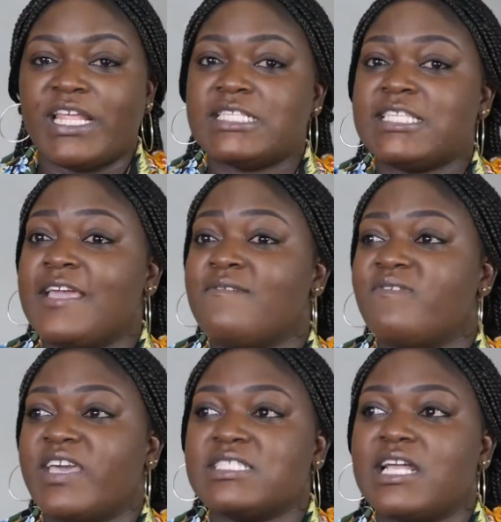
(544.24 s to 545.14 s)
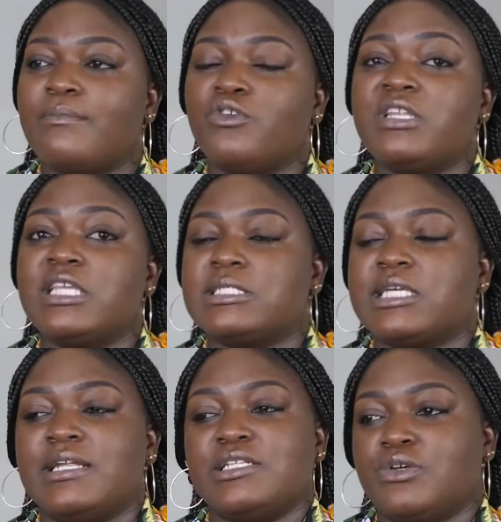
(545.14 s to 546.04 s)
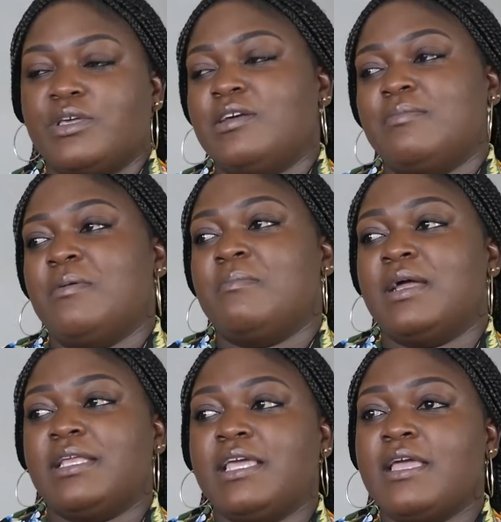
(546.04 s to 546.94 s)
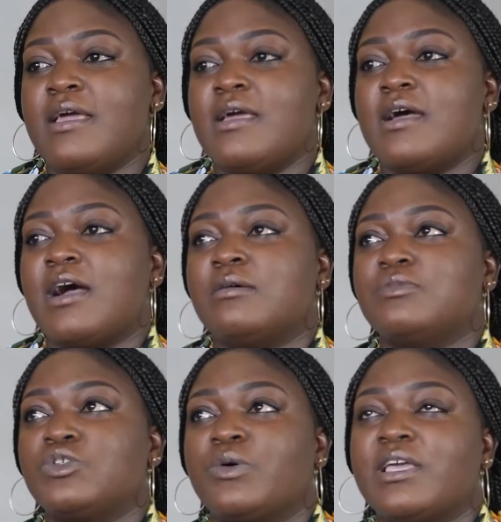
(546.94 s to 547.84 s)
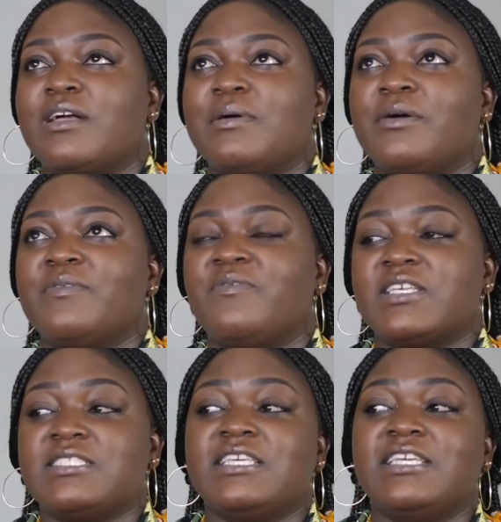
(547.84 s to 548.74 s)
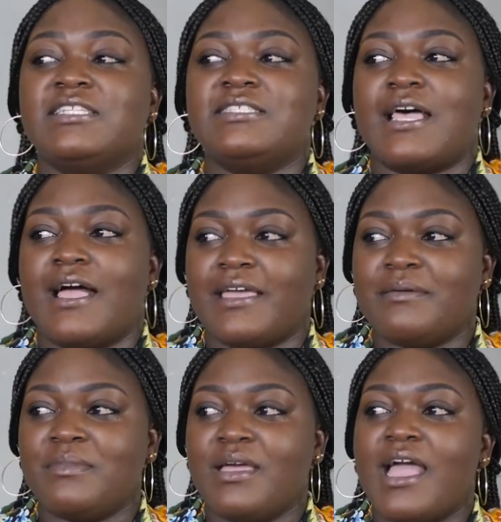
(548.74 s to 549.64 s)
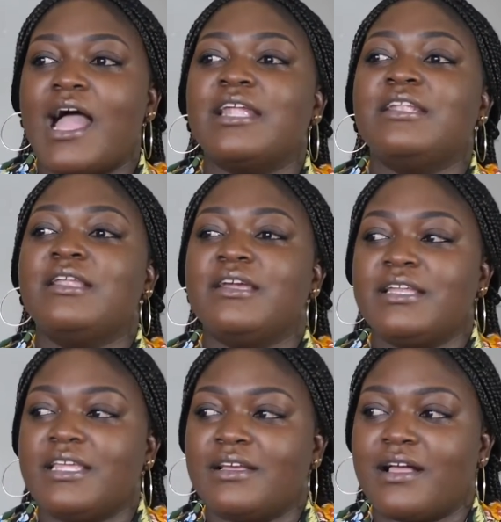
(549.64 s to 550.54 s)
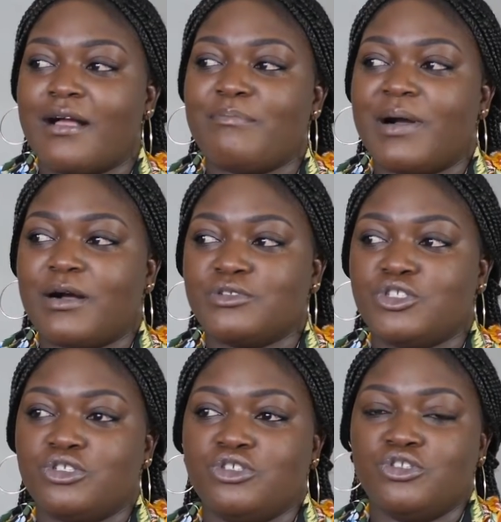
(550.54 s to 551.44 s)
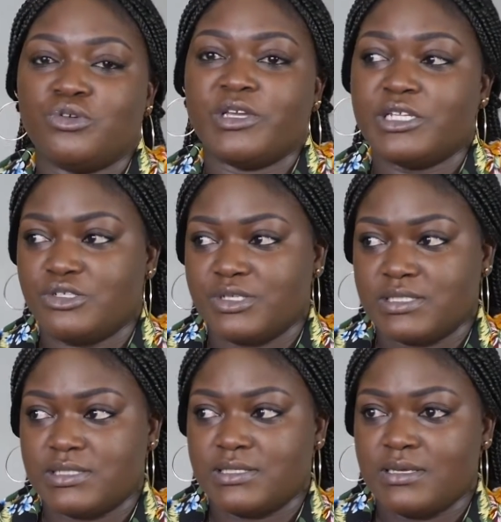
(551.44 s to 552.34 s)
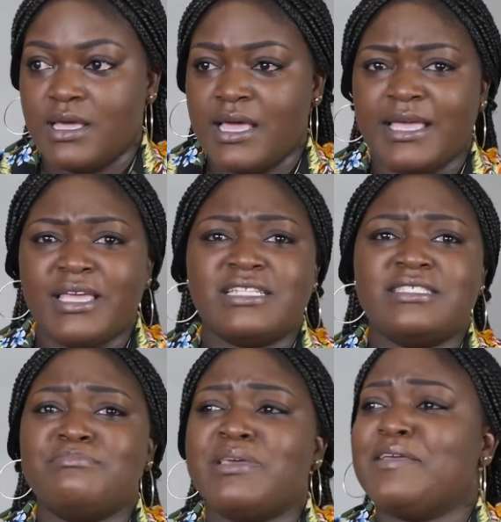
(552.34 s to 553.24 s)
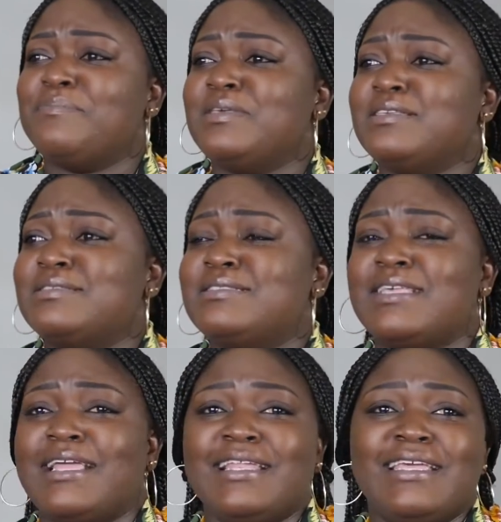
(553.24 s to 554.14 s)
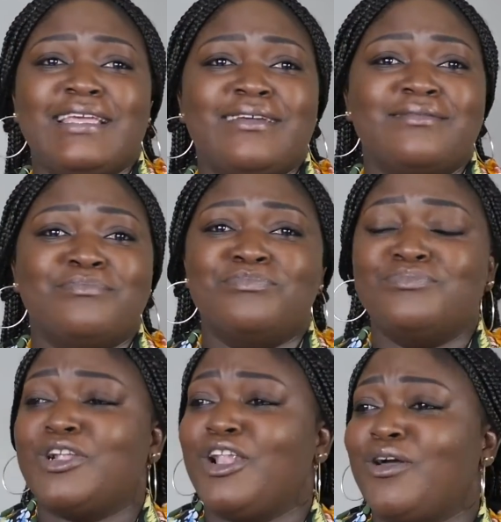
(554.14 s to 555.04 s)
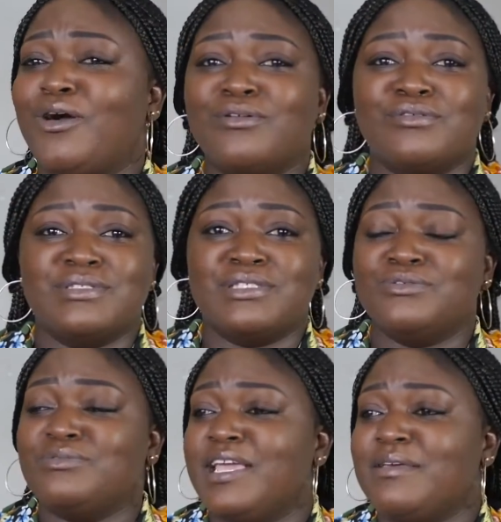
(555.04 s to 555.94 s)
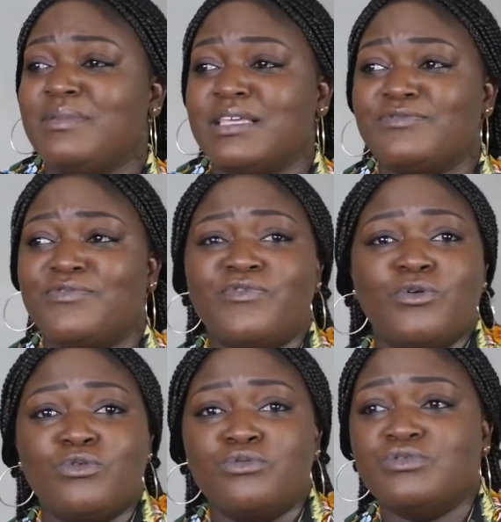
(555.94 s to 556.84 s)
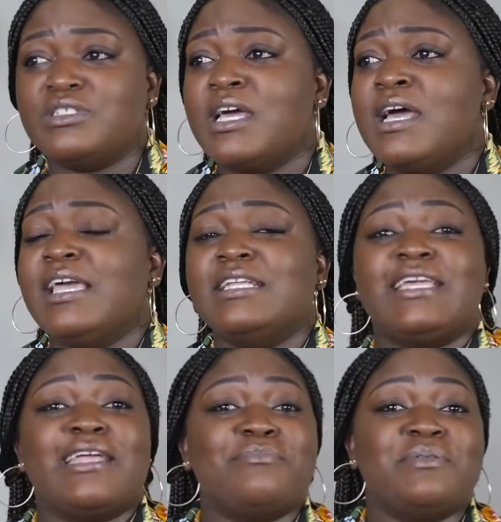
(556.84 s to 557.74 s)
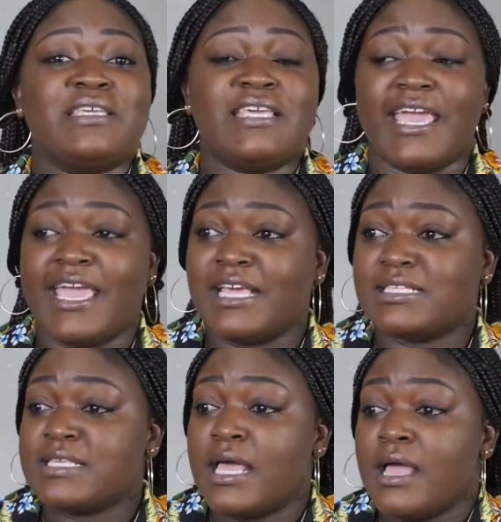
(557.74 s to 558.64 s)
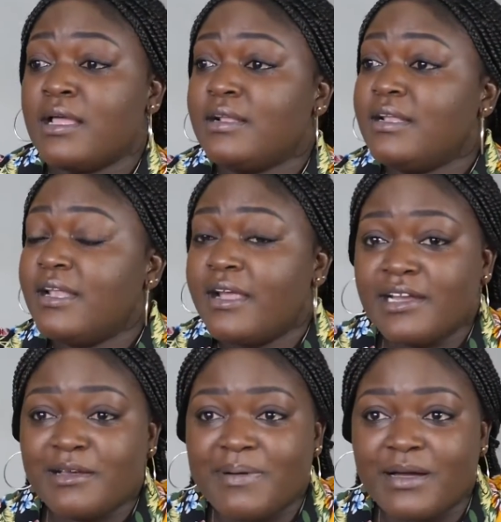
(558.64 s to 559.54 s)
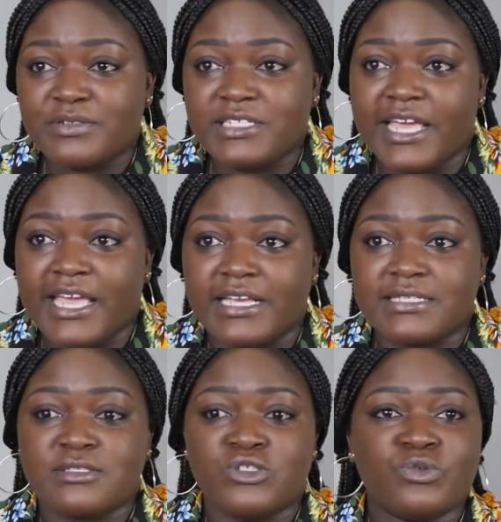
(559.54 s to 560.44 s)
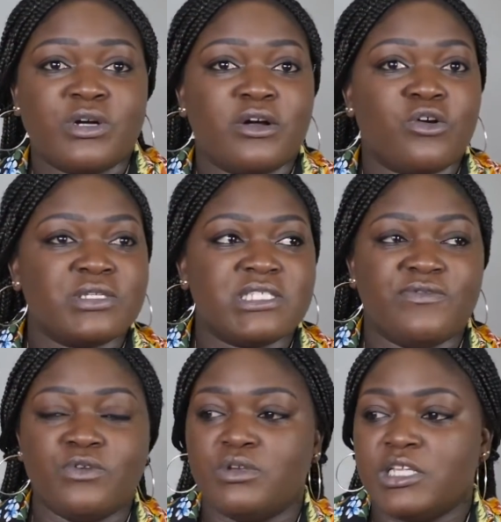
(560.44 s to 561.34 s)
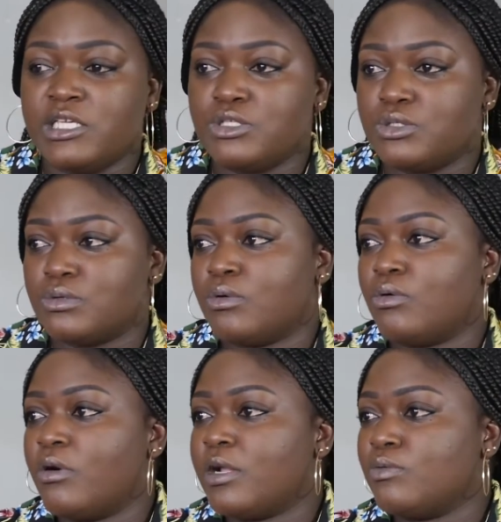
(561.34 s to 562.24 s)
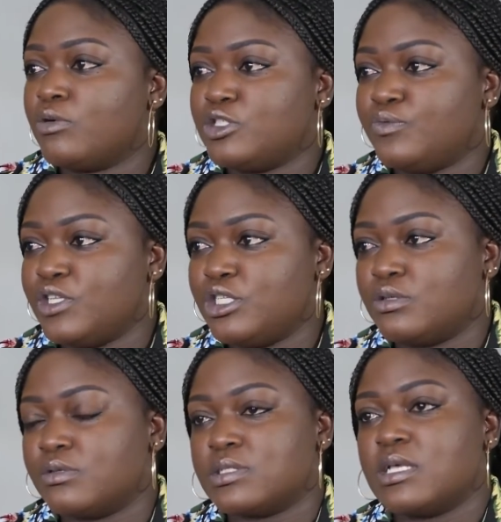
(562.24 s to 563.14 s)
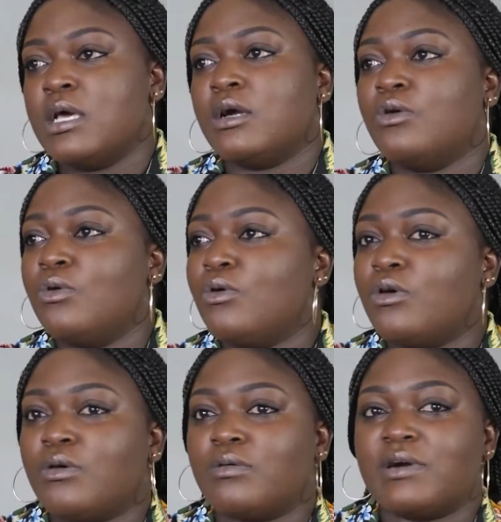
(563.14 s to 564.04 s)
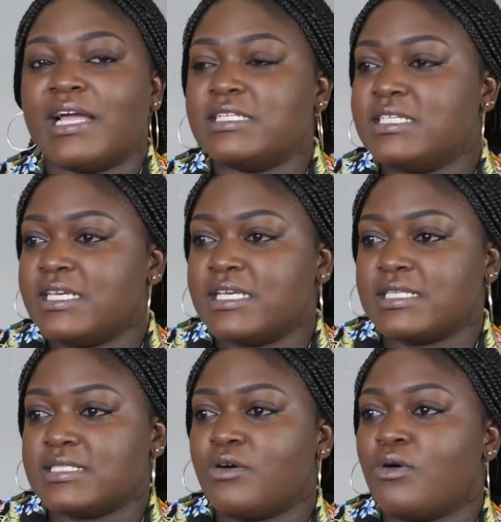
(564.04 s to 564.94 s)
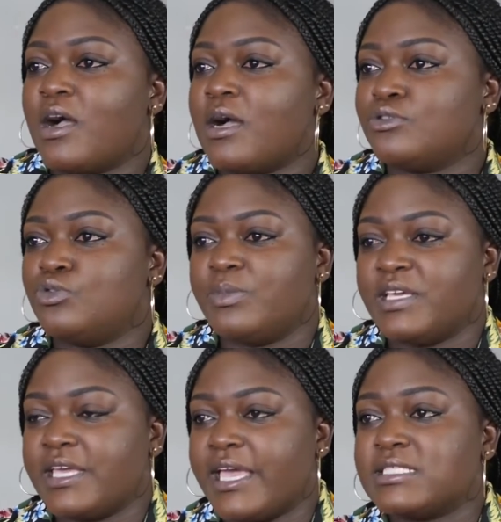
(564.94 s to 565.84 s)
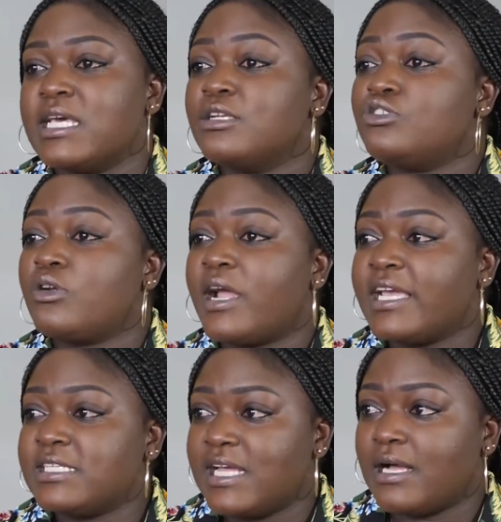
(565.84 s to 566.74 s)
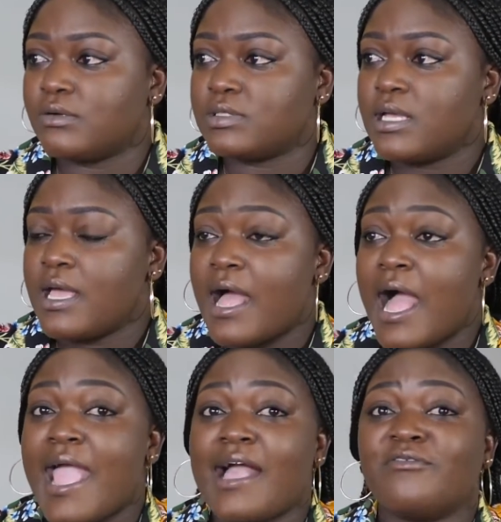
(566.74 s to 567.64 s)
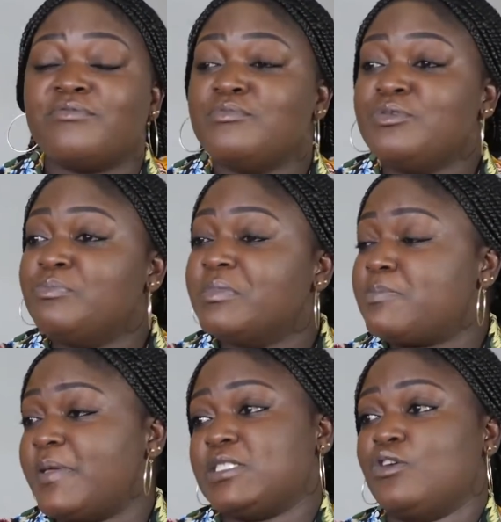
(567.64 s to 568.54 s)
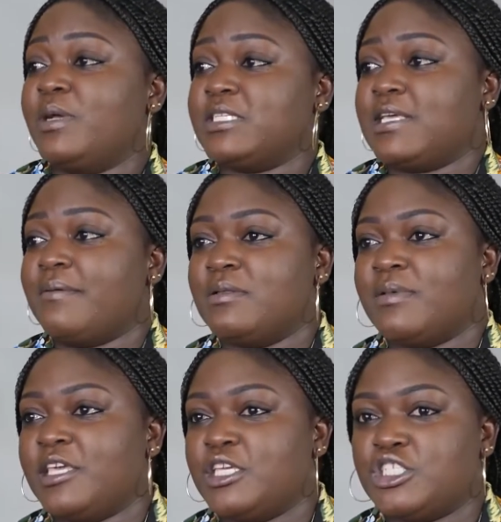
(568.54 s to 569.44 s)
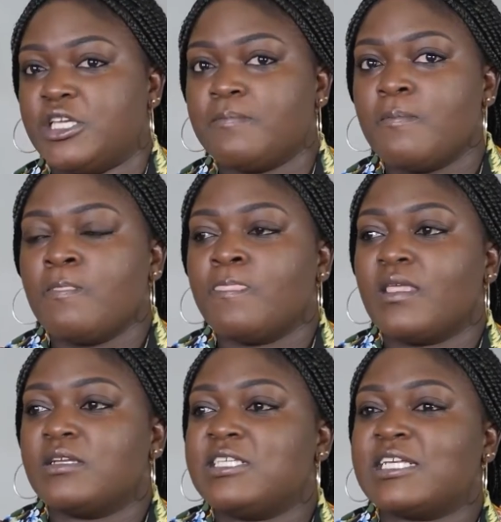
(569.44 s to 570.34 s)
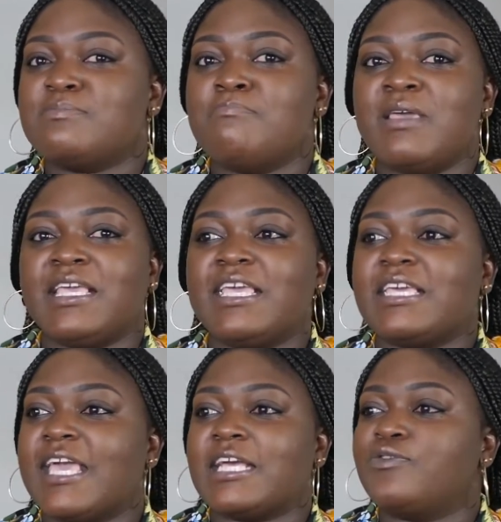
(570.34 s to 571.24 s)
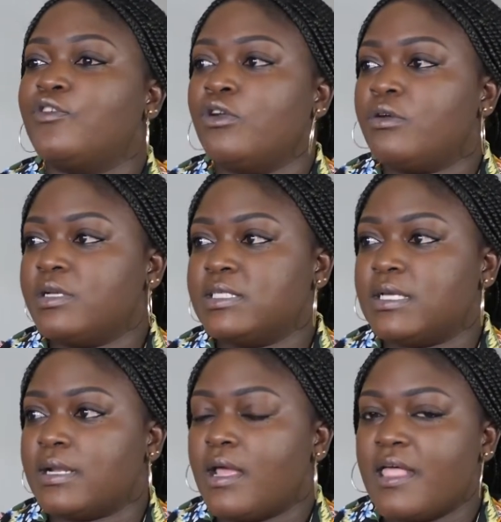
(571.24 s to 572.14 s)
I say invest, I'm not necessarily talking about money. I'm talking about investing in time and learning about your interests. It may be selling clothes, you name it, food, it can be cakes. Learn about cakes, do a course if you need to, go and watch videos, Google ideas or how to make cakes, try it out. I have spent so much time in my kitchen just making cakes for no reason.